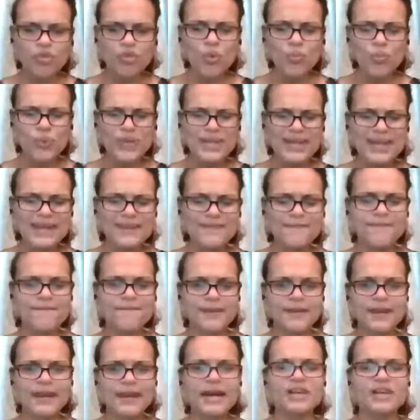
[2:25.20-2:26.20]
we need to
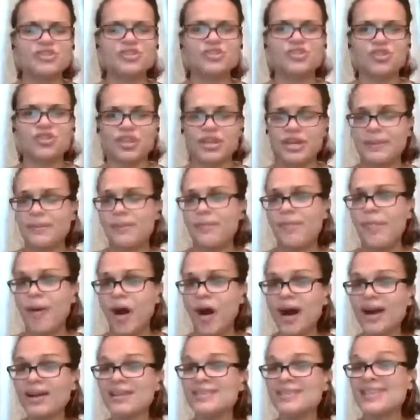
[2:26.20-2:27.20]
fit a certain
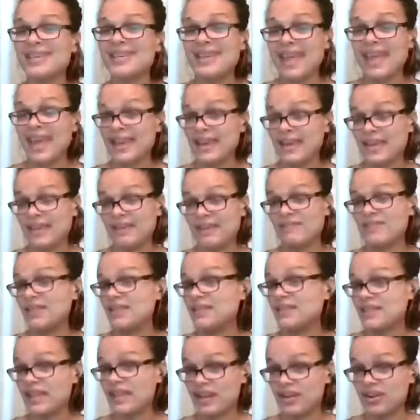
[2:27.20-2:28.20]
box in any of
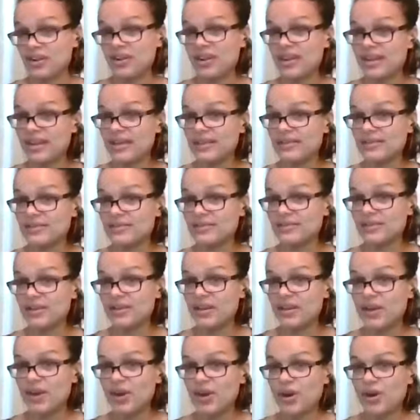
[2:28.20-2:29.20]
these areas,
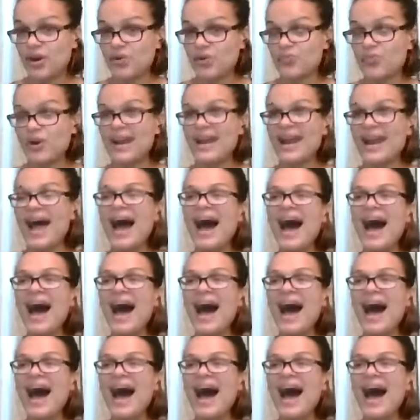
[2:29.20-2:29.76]
right?